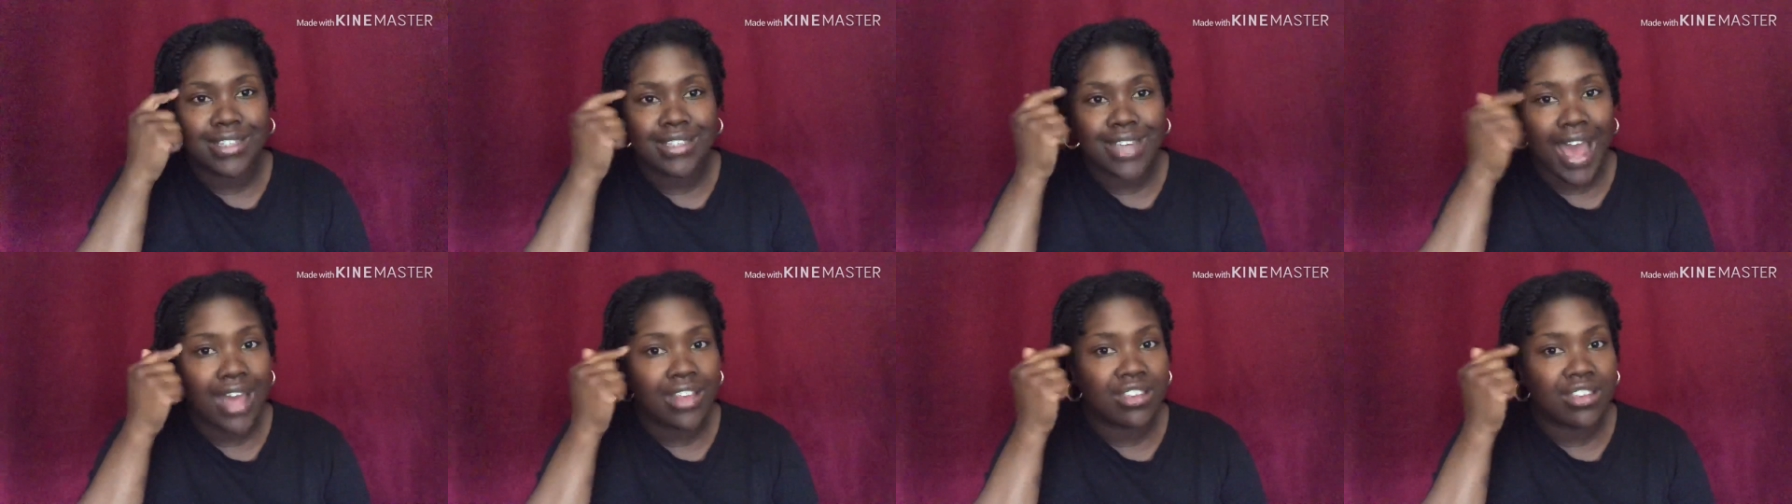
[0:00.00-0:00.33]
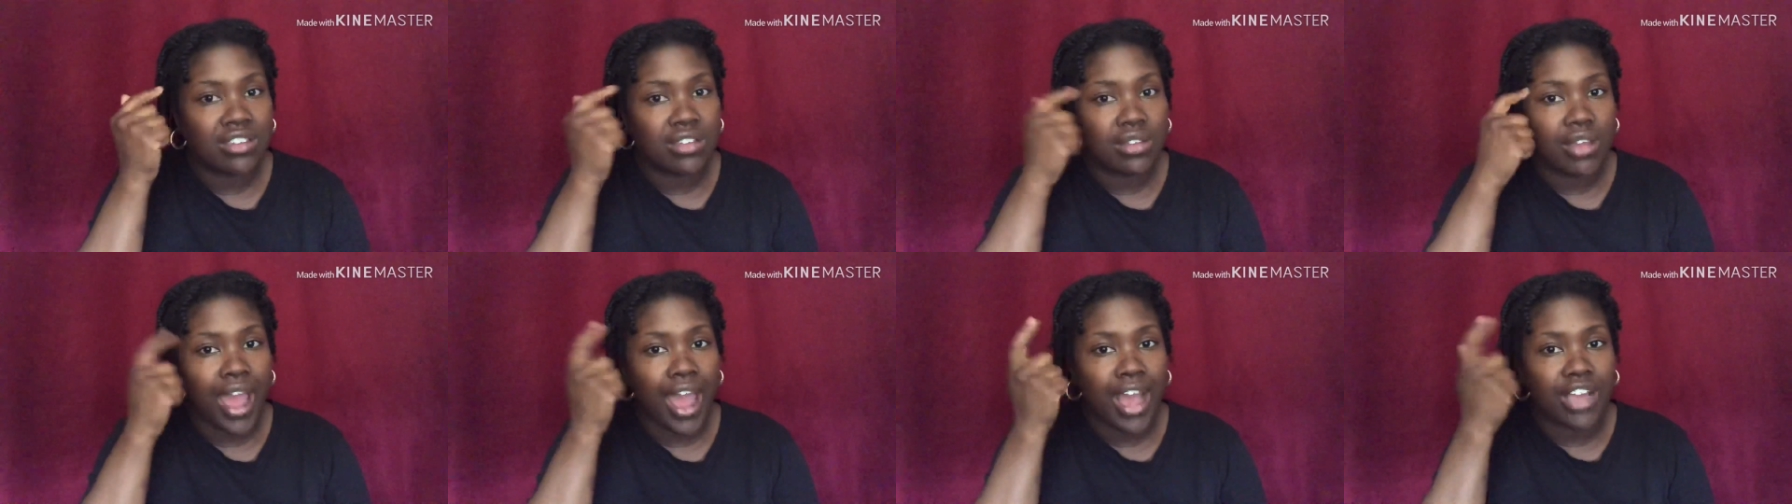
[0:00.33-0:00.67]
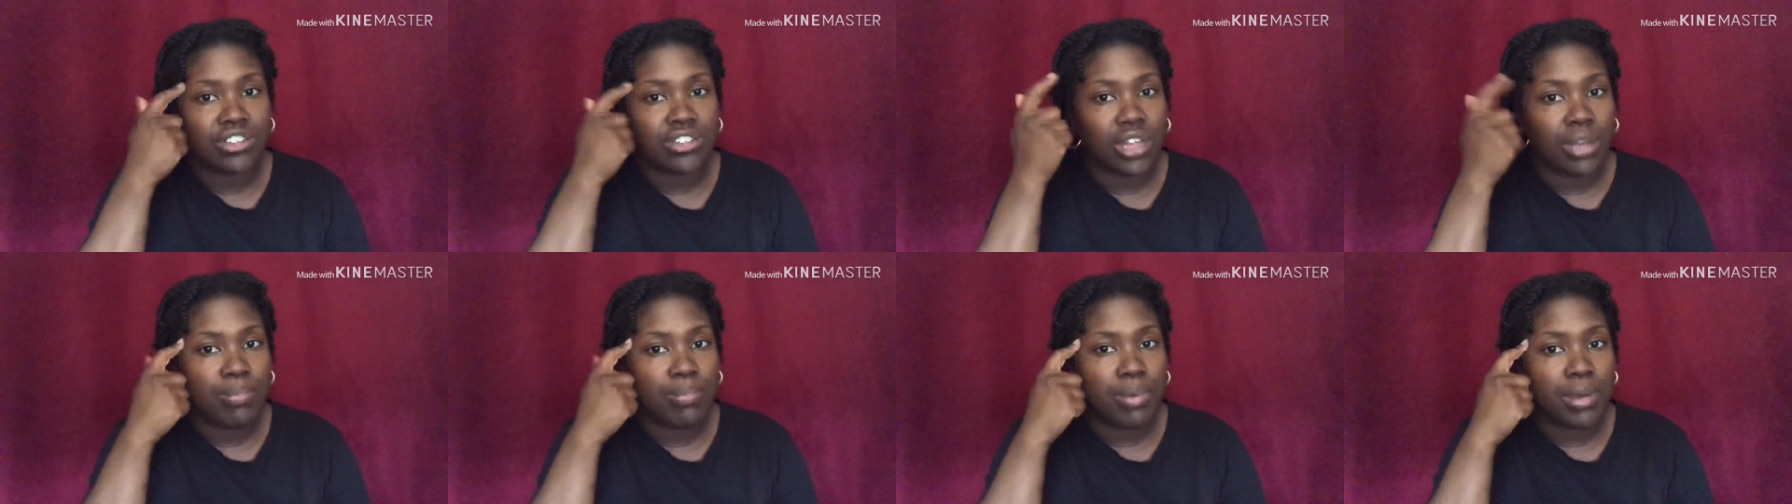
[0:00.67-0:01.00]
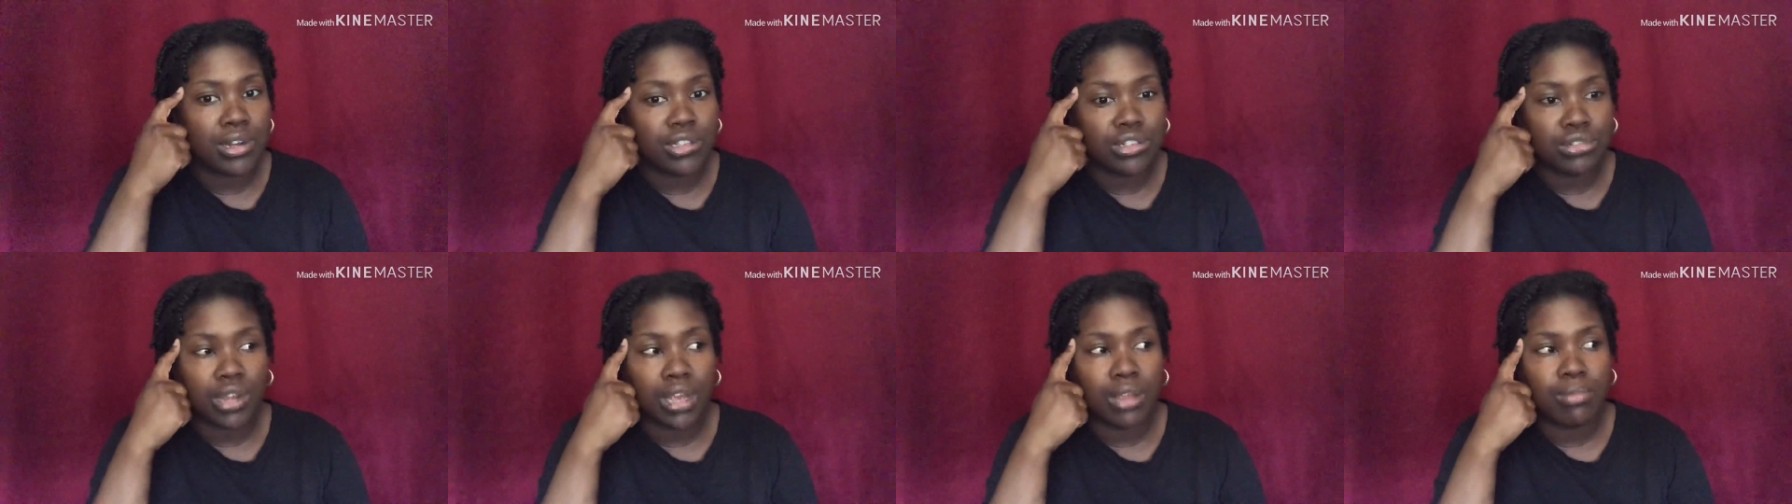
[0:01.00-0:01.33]
to actually
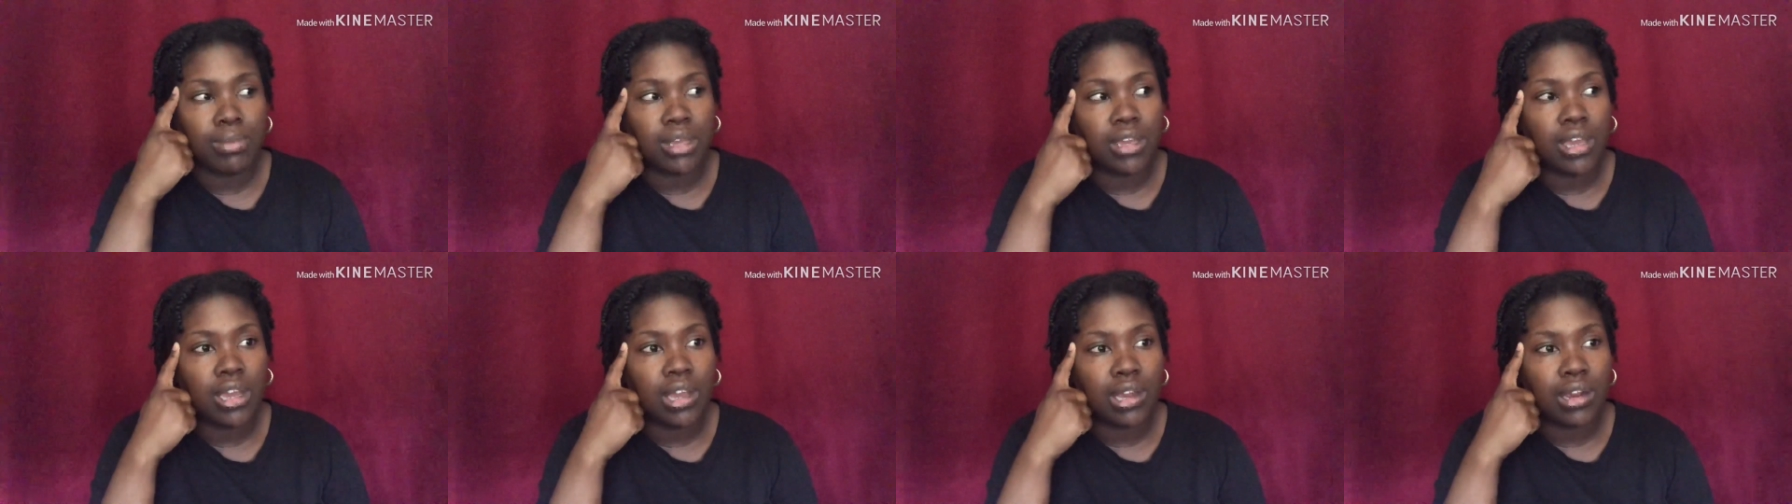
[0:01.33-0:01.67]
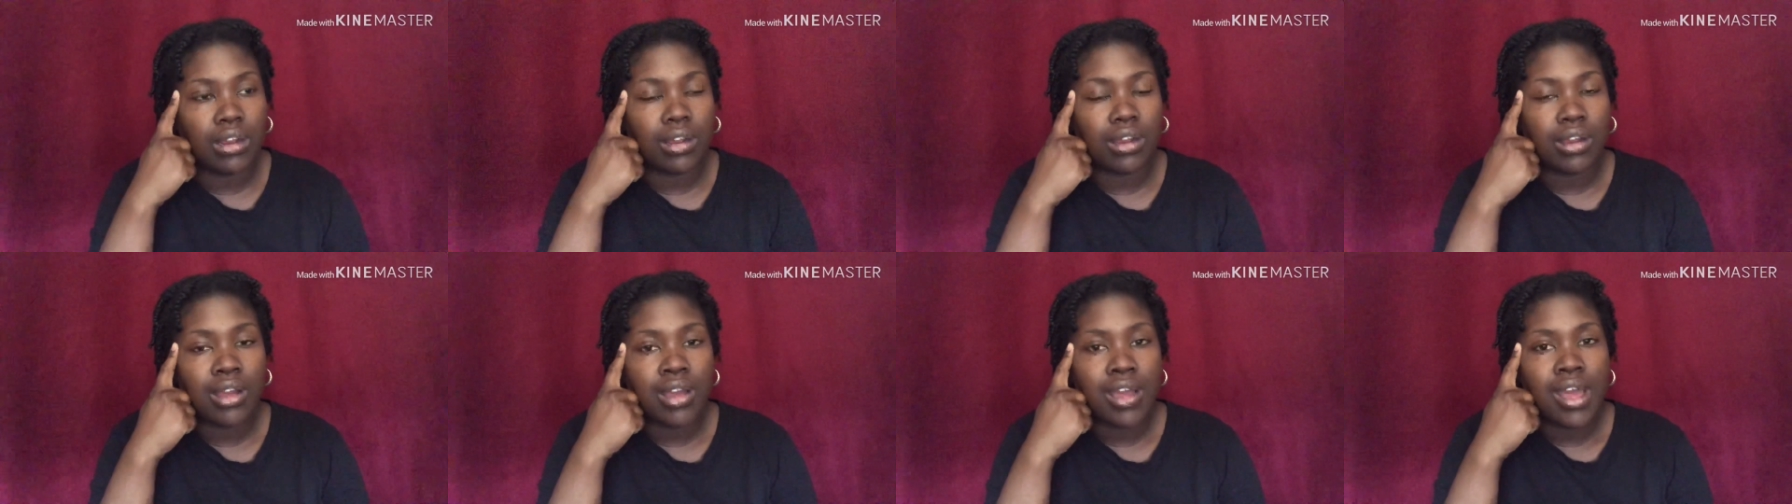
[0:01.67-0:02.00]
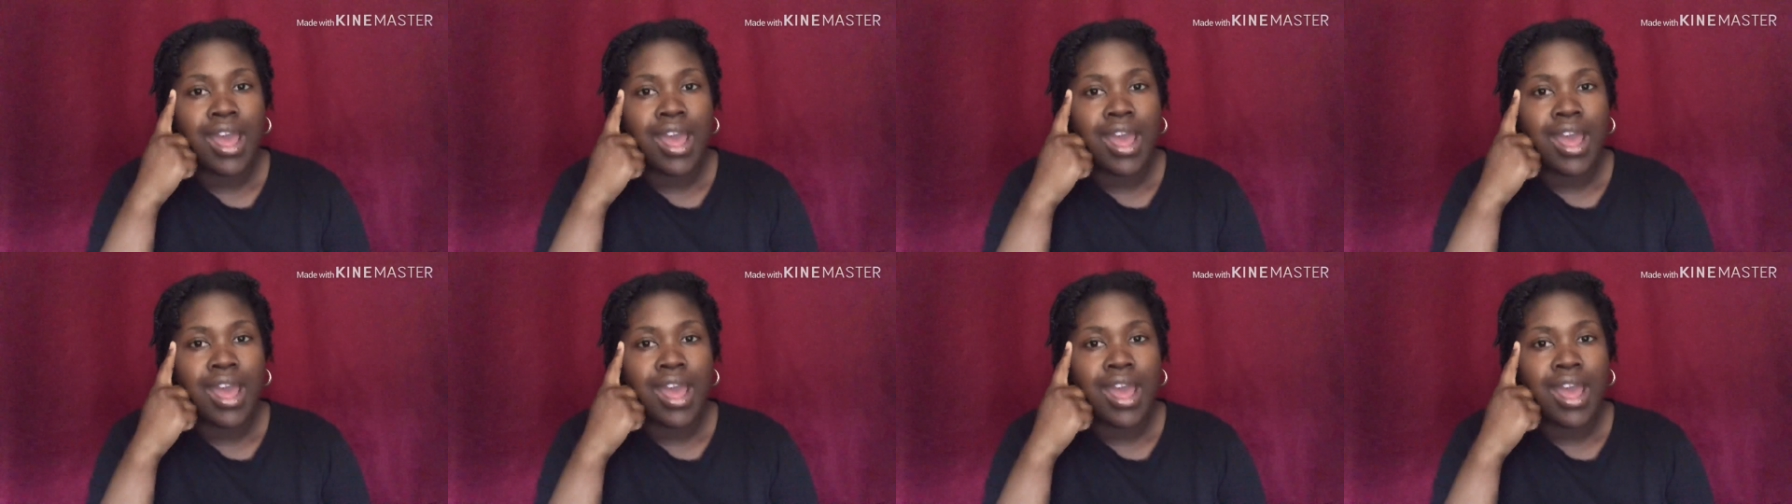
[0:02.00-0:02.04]
penetrate me here.